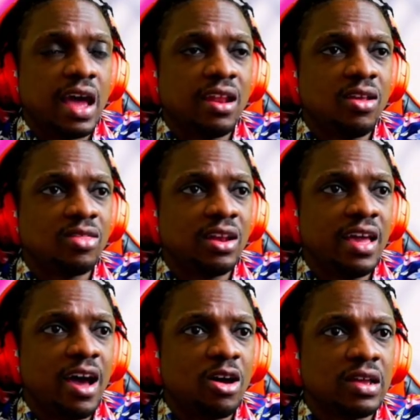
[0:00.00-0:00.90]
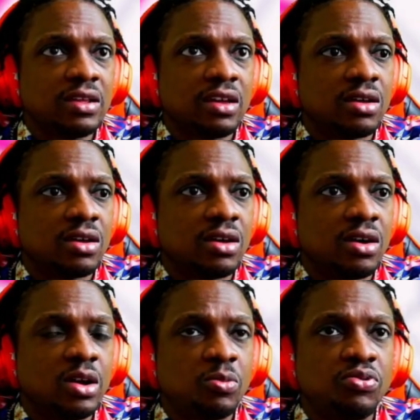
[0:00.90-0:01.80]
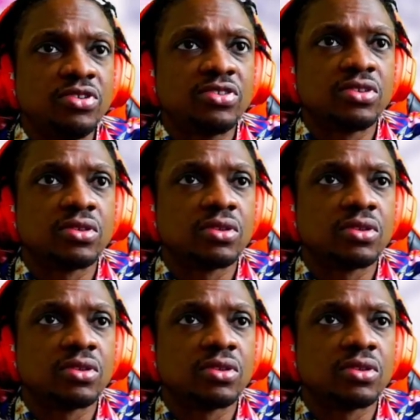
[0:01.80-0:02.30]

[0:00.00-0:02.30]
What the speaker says: Got another layout of the prison.